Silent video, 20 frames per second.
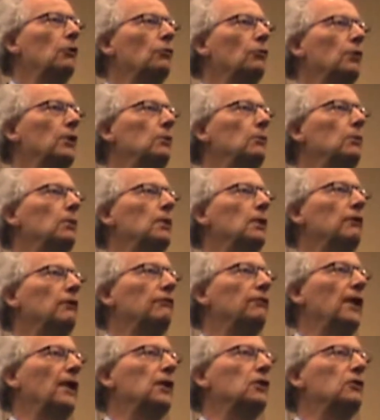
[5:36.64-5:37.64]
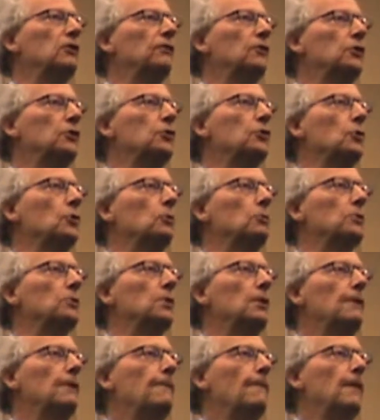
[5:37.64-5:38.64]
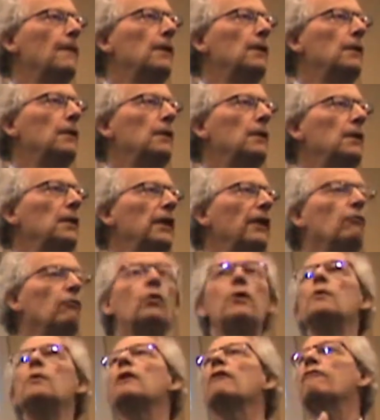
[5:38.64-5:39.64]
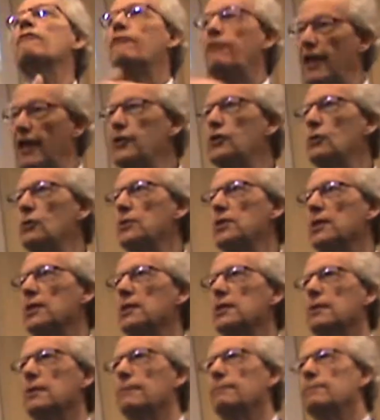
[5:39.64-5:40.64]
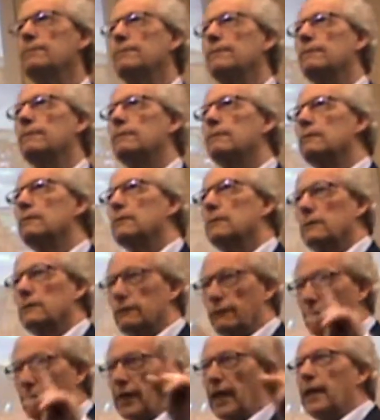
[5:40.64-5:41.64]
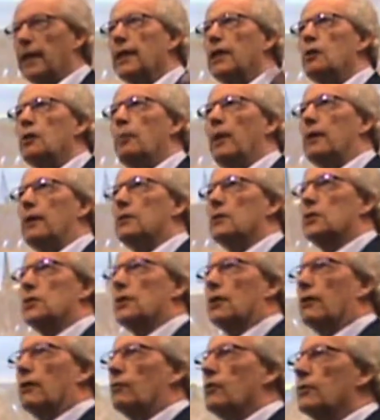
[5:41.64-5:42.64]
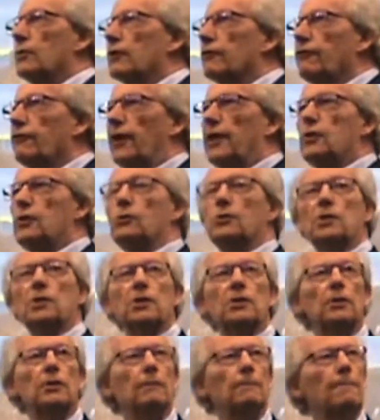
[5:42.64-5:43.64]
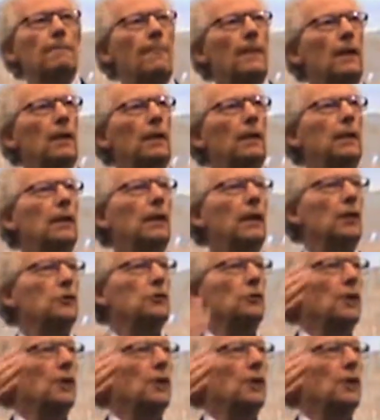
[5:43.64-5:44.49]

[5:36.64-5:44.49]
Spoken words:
real effective controls. If we were a federal system, we're getting independence now, if we were a federal system, as the